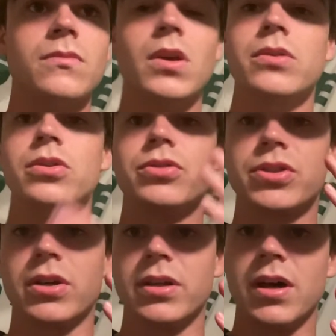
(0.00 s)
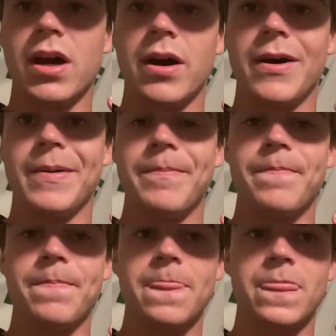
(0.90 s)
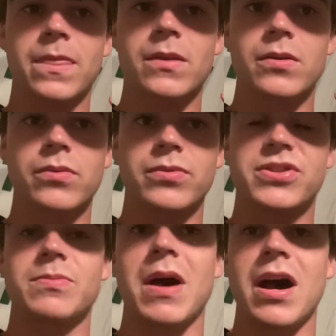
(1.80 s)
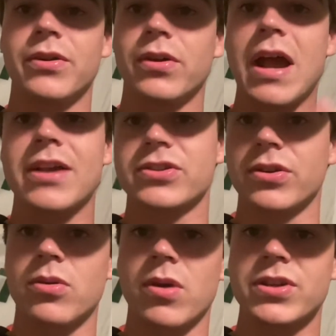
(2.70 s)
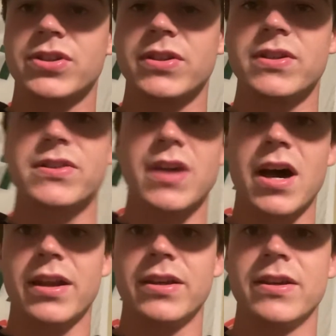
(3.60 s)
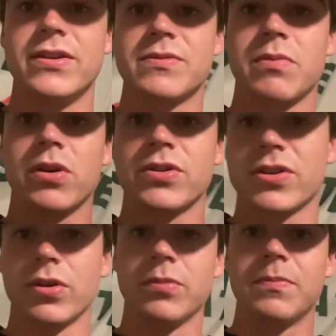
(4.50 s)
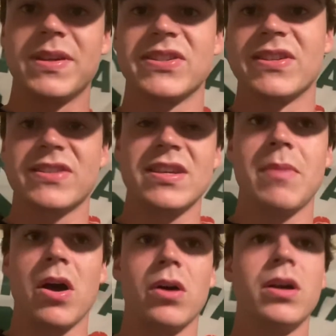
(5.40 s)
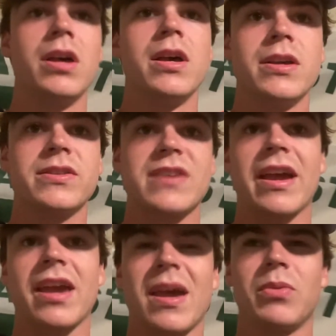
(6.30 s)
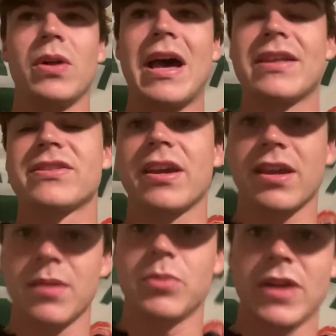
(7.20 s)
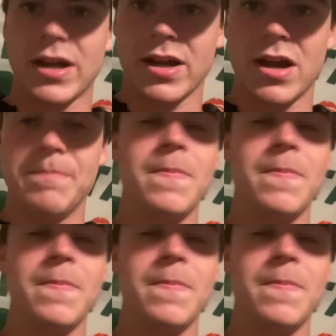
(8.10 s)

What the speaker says: You should respond or ask your questions on his personal business email, Zack Hample at zackhample.com.